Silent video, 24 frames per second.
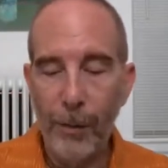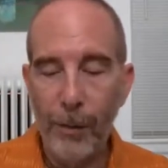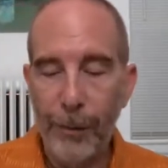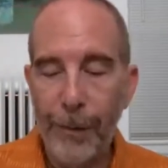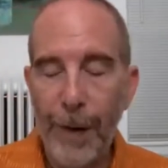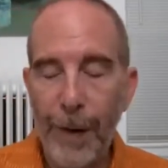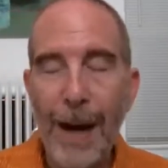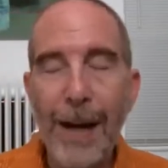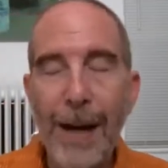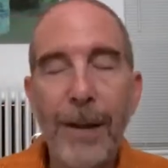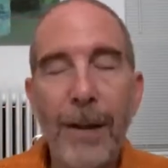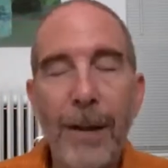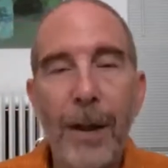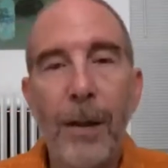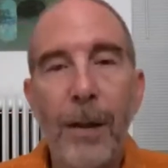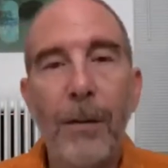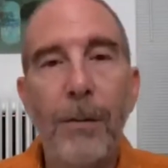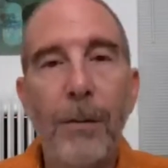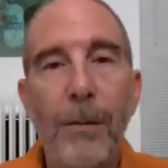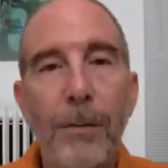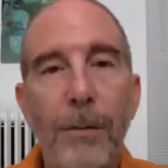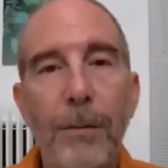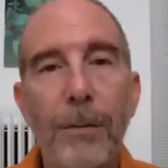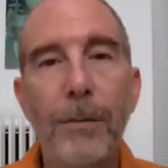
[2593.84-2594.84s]

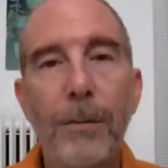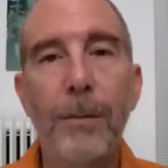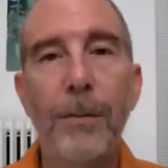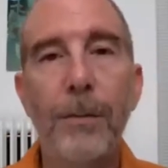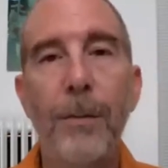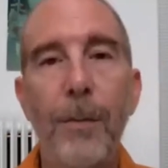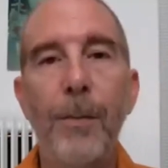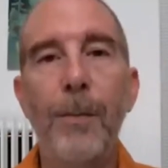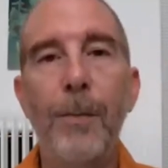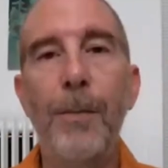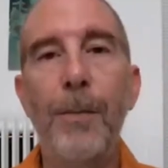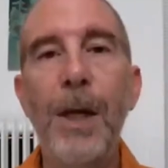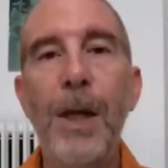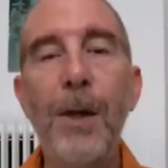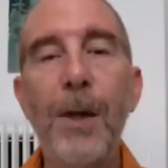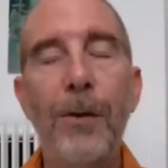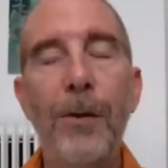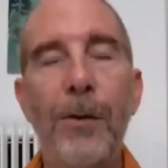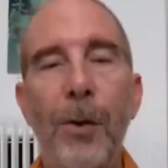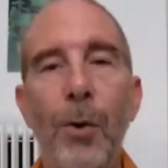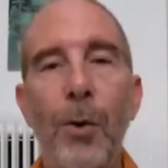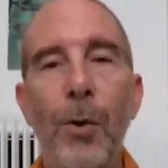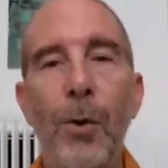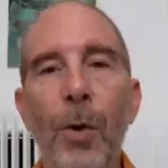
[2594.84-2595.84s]
finding
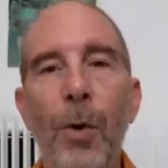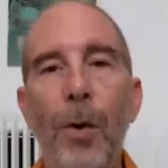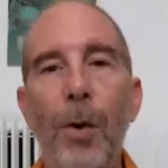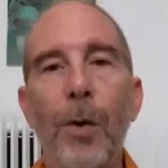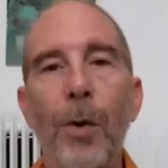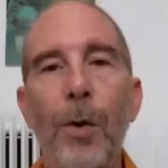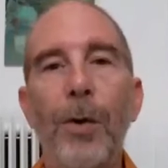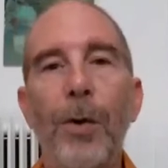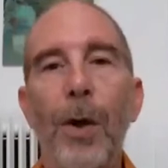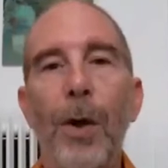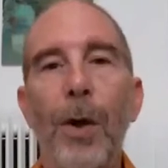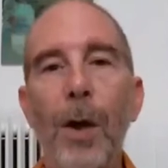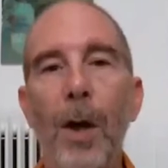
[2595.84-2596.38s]
peace in the world.